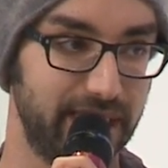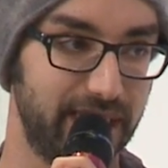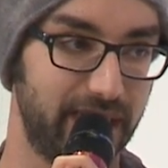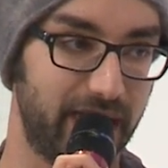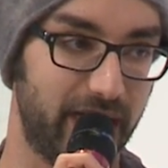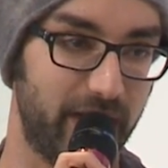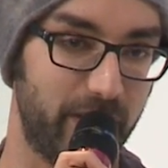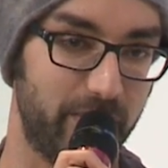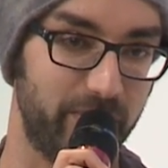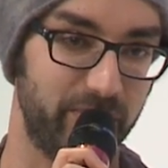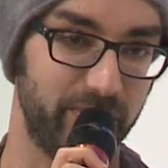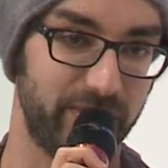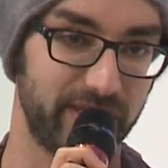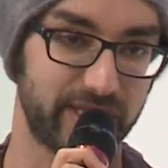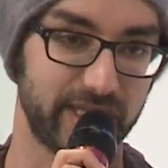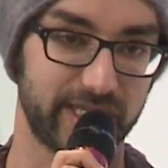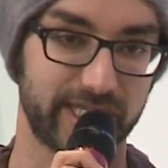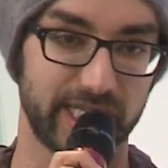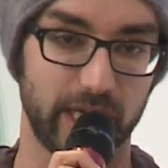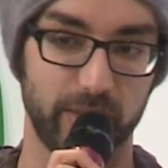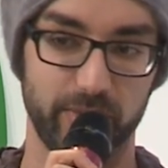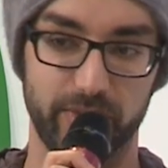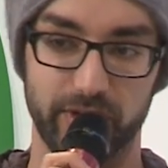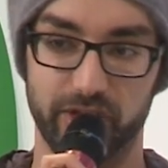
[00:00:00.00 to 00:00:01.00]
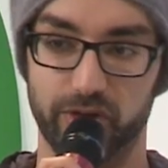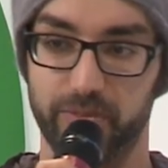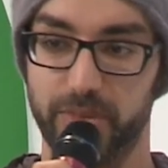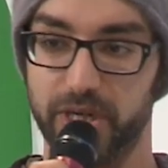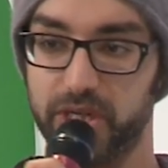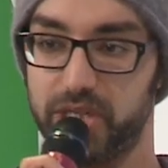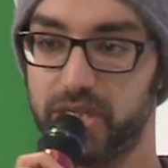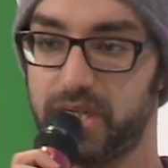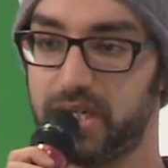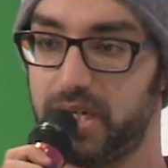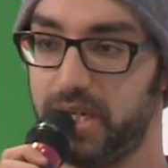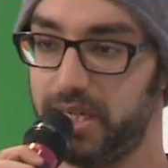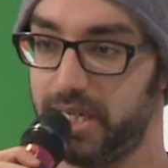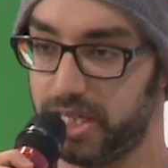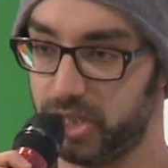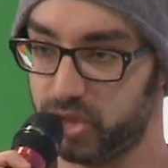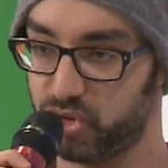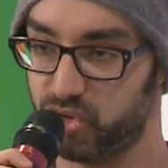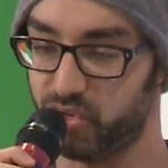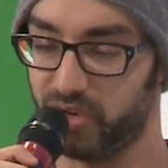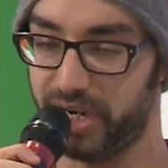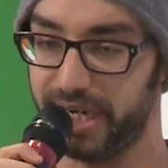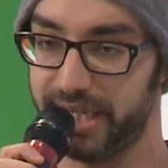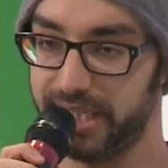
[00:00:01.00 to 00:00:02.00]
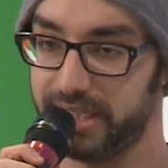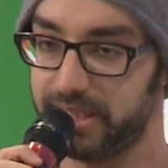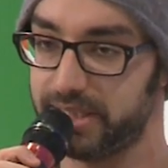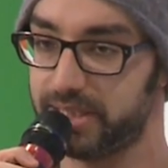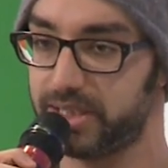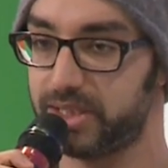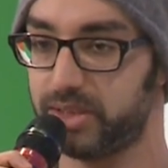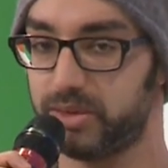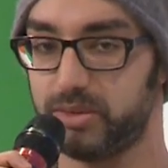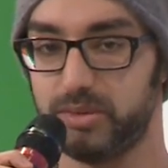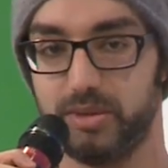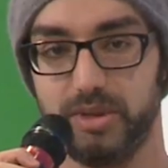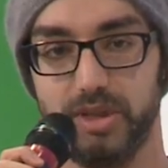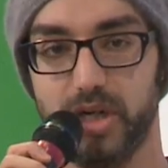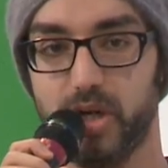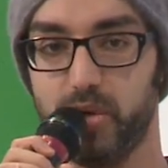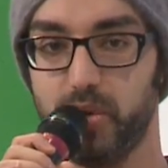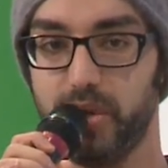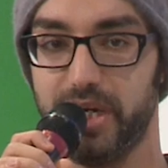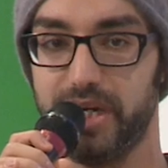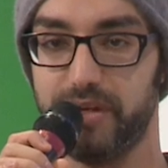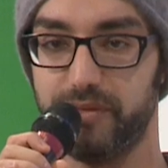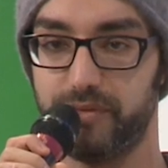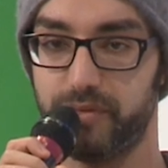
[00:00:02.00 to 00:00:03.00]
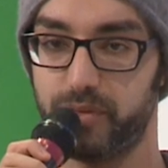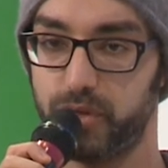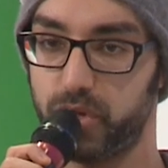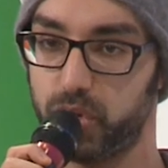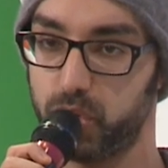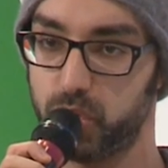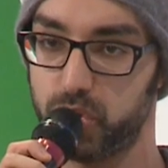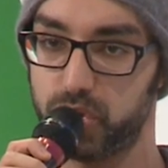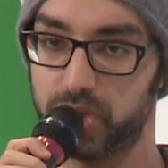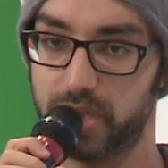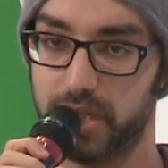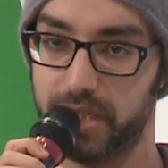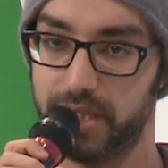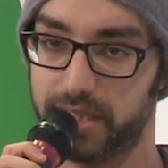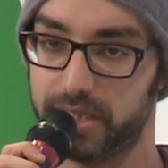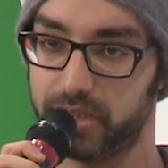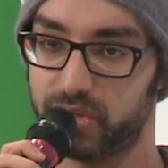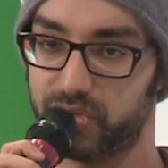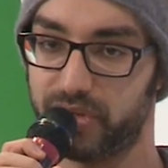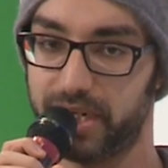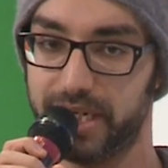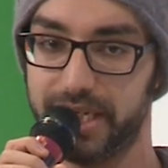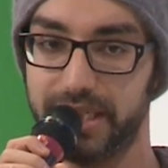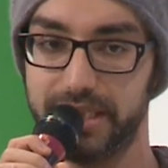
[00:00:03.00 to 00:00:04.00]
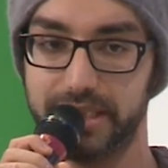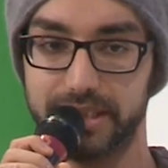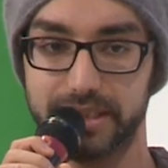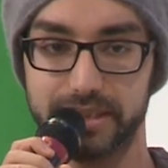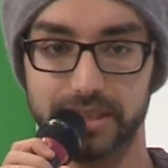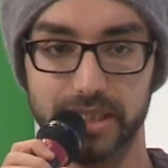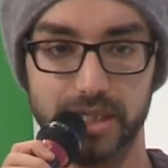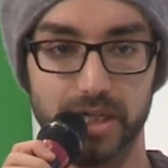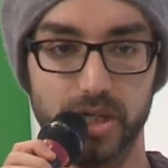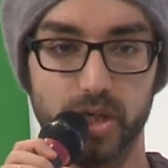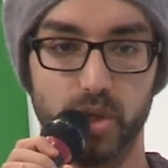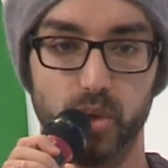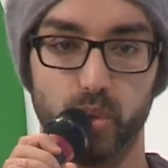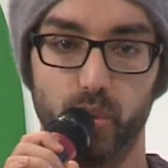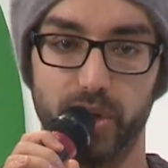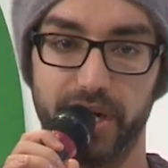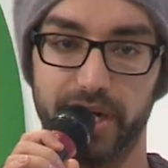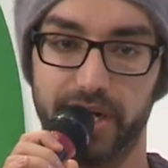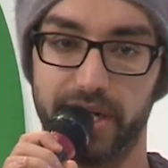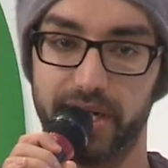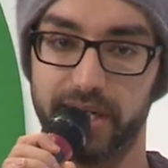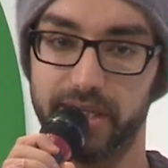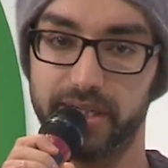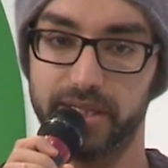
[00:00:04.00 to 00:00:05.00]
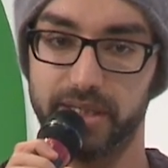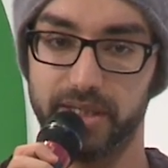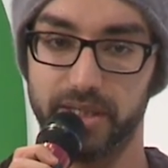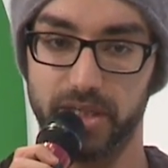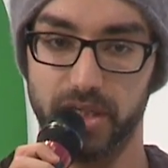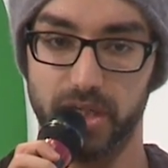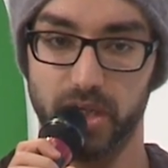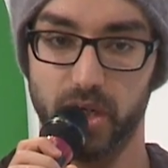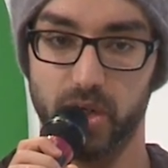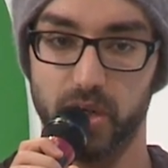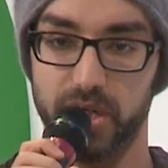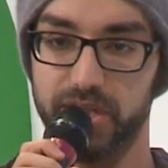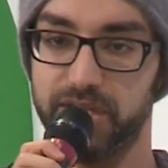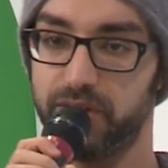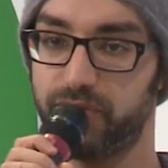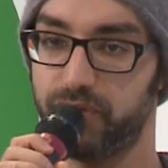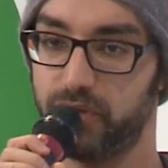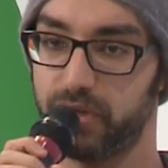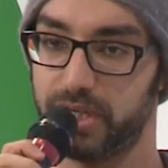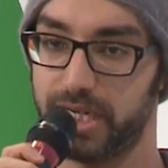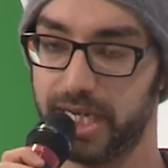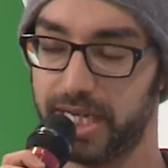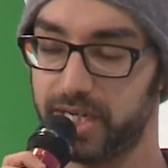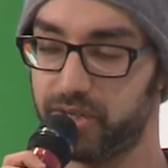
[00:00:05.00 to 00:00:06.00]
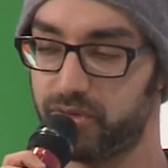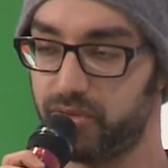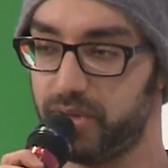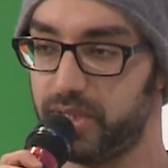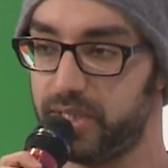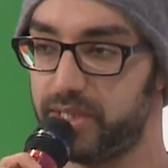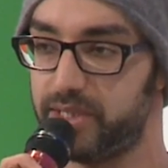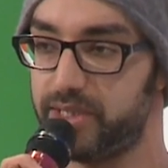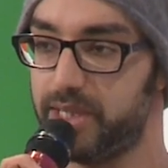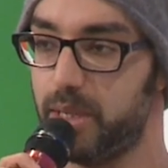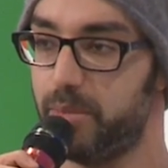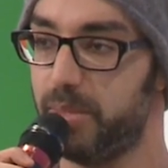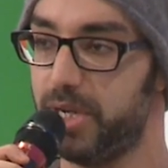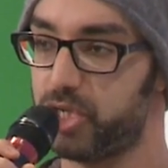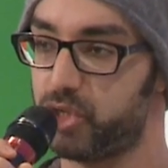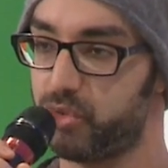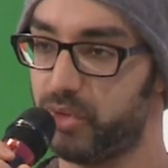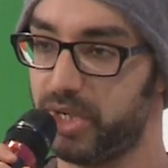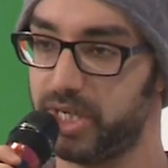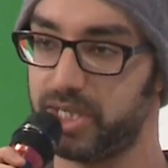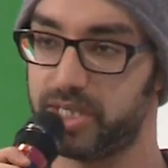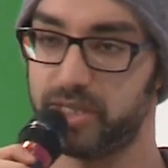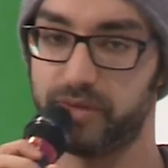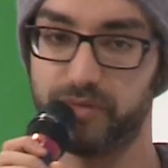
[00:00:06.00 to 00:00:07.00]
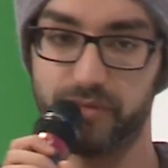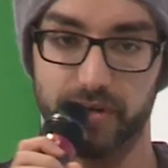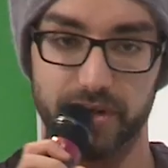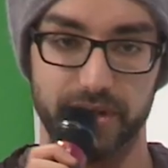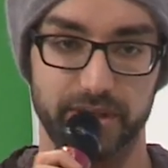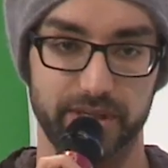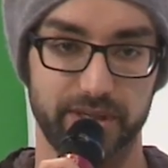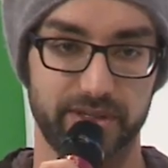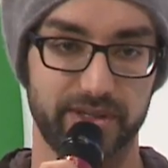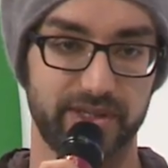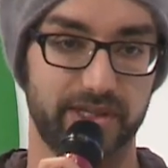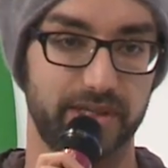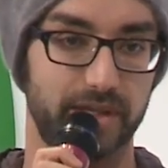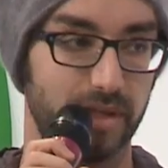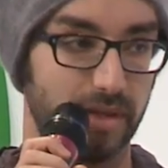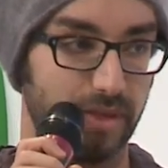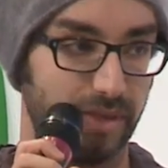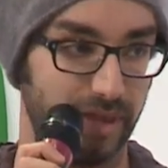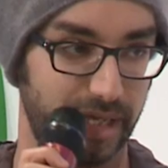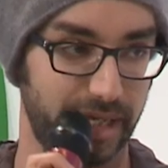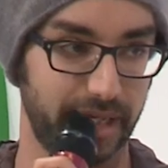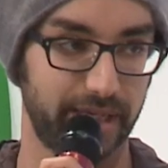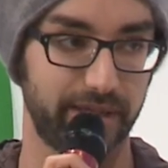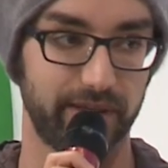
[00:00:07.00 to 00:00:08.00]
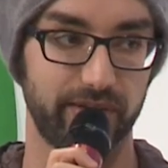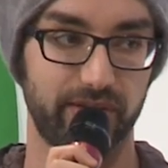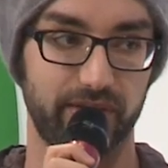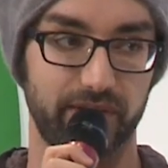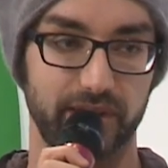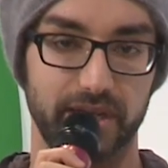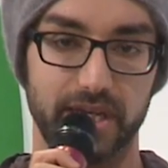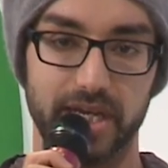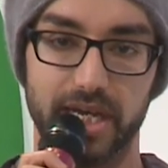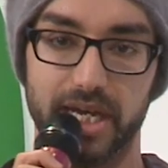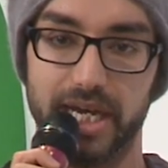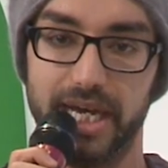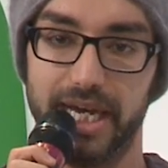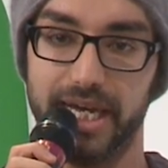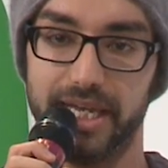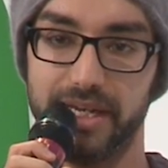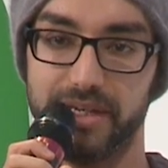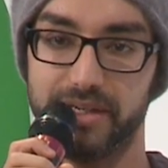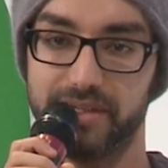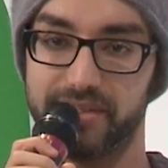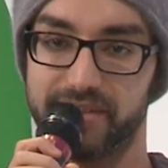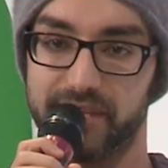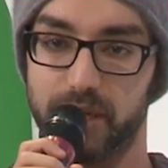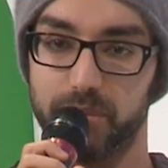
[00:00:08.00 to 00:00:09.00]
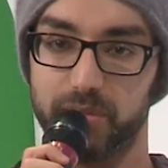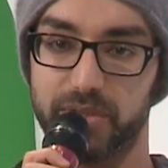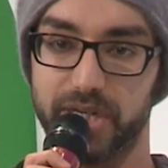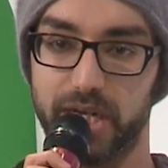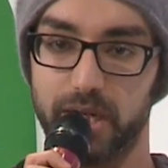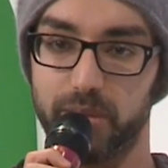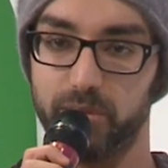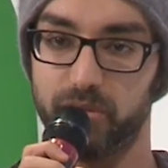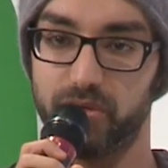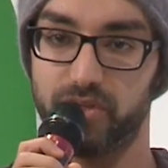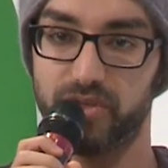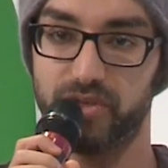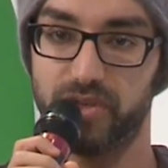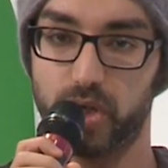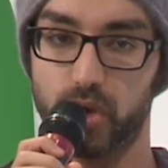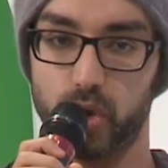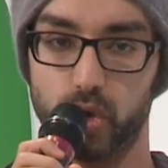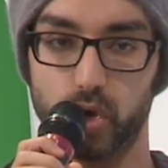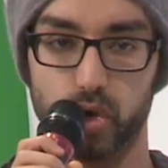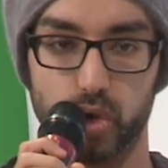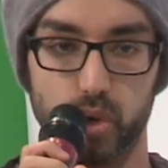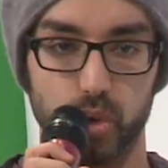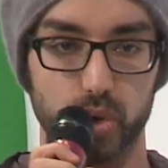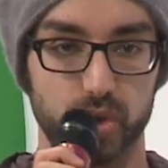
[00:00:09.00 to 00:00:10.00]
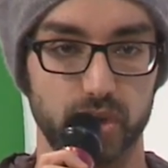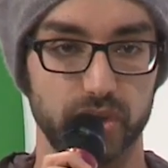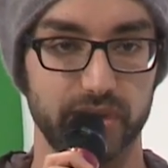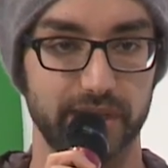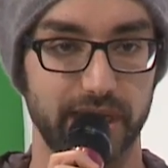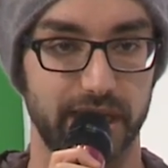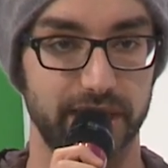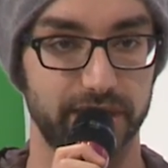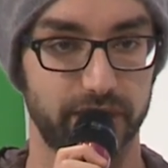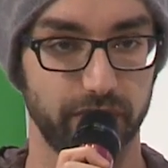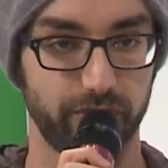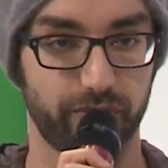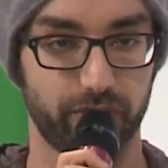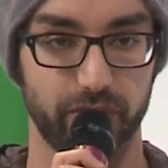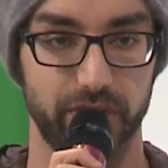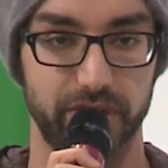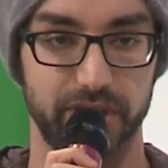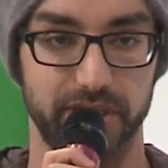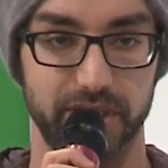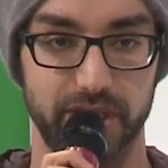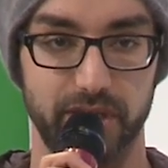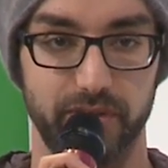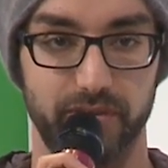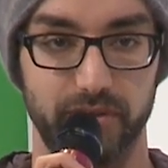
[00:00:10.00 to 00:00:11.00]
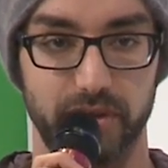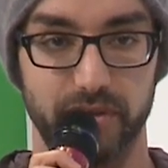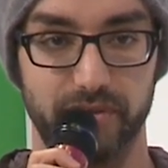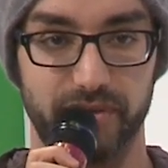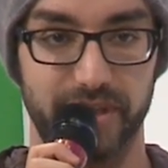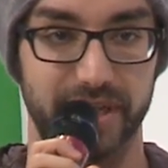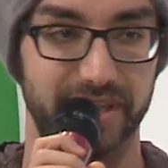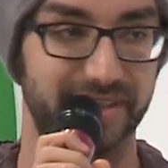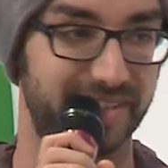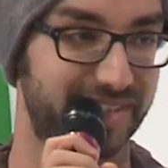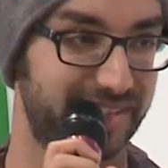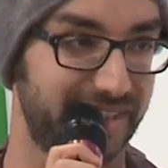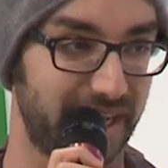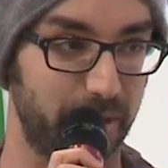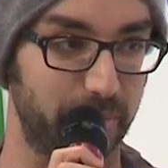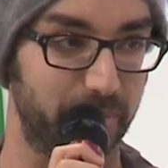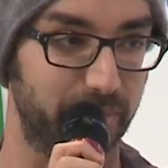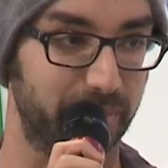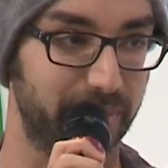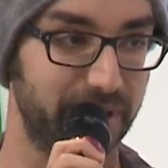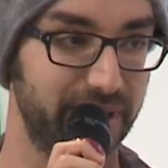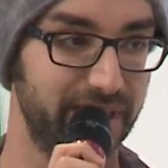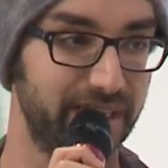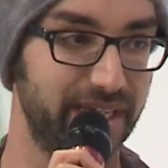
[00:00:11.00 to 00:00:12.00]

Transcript: This is something, especially clinical trials, you know, you have huge clinical trials where, you know, in different countries, they're measuring different things, and sometimes the conclusions are different even if they're the same.